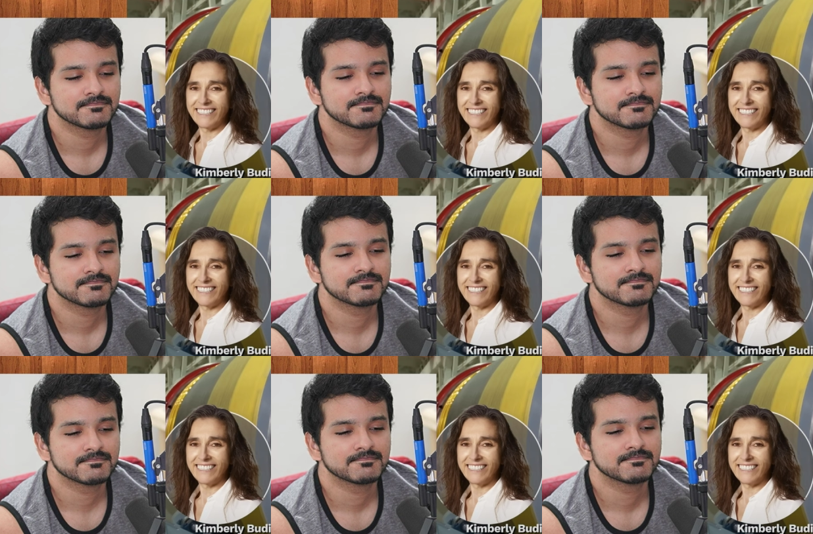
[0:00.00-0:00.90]

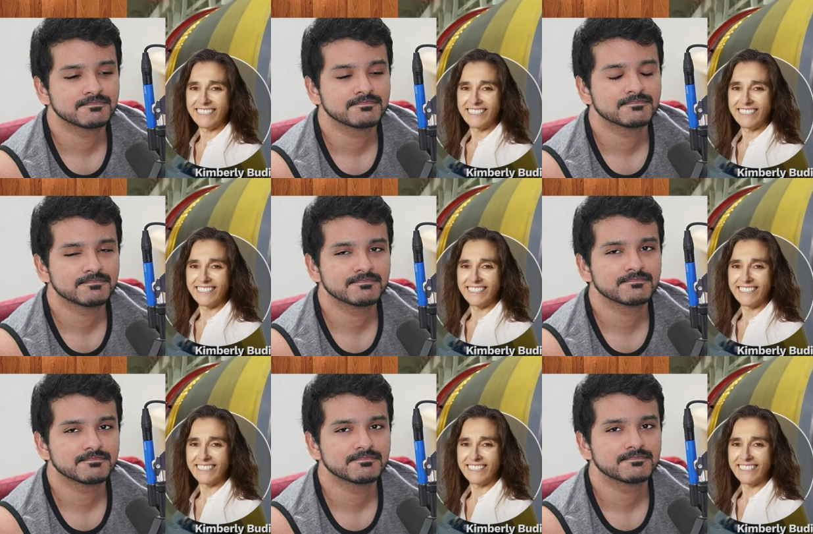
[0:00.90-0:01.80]

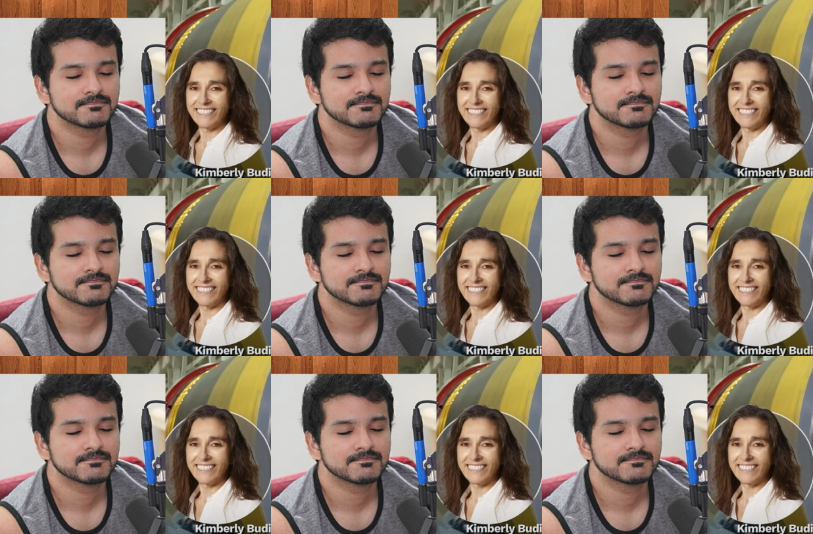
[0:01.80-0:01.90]
(no one is talking)